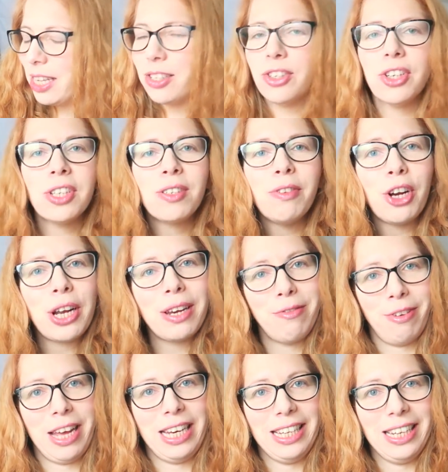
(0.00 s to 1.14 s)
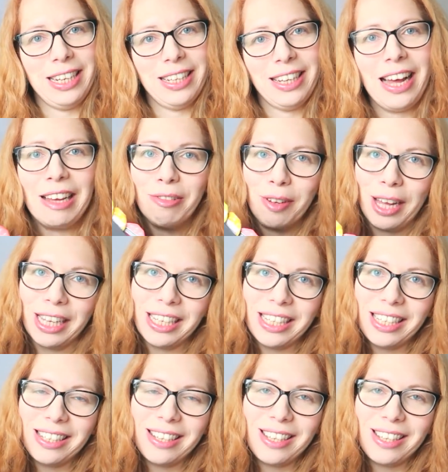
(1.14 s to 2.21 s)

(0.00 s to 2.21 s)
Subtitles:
It's just very inviting, I find.